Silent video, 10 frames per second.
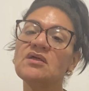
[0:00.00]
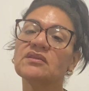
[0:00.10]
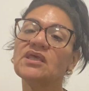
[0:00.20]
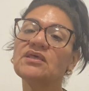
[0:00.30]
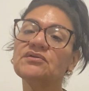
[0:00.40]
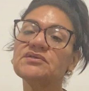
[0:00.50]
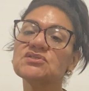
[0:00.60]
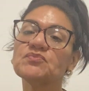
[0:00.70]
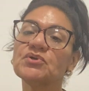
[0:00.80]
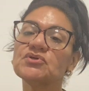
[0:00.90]
The illness
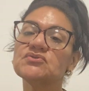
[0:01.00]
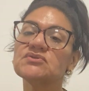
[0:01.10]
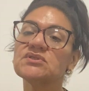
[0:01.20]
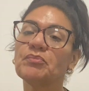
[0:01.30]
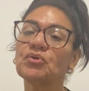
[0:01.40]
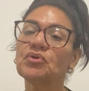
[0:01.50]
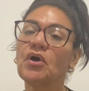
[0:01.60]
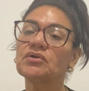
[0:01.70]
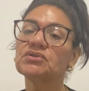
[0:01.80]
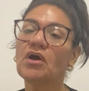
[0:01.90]
produces a
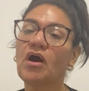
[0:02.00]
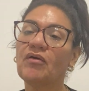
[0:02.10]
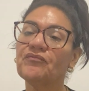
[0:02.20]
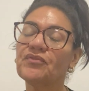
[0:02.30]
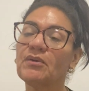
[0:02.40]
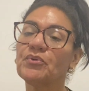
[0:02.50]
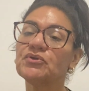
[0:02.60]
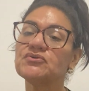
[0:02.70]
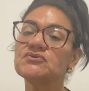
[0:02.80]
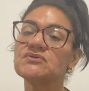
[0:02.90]
prolonged cough that
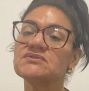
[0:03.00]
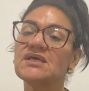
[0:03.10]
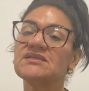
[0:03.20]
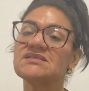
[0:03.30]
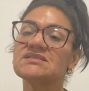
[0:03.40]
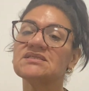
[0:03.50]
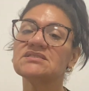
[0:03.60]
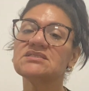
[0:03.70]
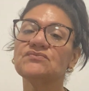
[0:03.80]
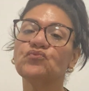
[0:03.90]
produces a
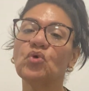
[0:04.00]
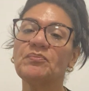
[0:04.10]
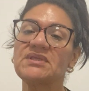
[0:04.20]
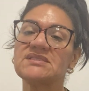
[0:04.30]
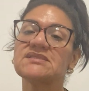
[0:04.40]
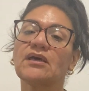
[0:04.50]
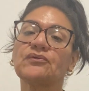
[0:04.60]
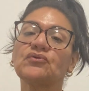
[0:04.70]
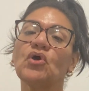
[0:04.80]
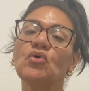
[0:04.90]
distinctive whooping
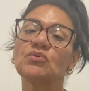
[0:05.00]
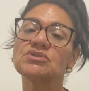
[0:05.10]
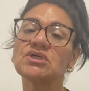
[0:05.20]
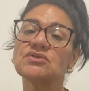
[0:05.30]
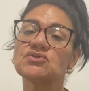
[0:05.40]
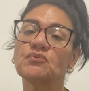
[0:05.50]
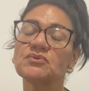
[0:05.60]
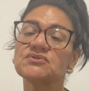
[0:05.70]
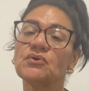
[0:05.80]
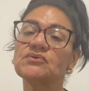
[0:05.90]
sound, which can
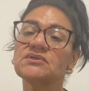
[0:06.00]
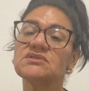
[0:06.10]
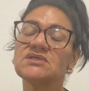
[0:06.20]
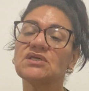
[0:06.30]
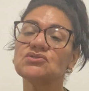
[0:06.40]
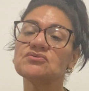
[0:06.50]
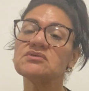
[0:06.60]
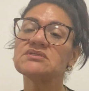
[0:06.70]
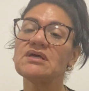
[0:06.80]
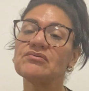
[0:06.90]
result in
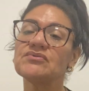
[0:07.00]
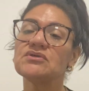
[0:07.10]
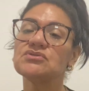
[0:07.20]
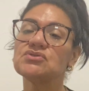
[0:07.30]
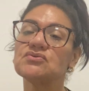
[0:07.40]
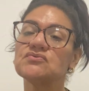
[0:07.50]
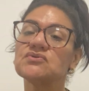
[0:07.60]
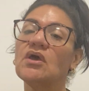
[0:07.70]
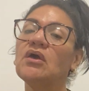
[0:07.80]
dangerous health issues,